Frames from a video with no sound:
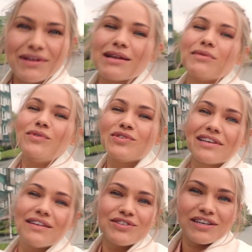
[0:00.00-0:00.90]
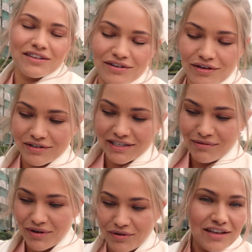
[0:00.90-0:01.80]
Me and Emma, we used to live together a long
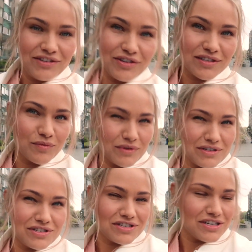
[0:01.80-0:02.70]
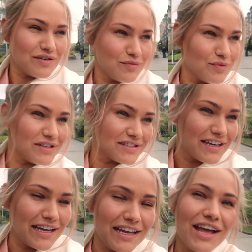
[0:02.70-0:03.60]
time ago. Just when she was
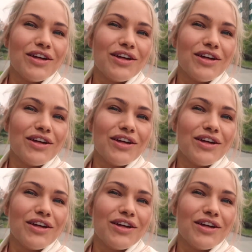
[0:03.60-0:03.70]
a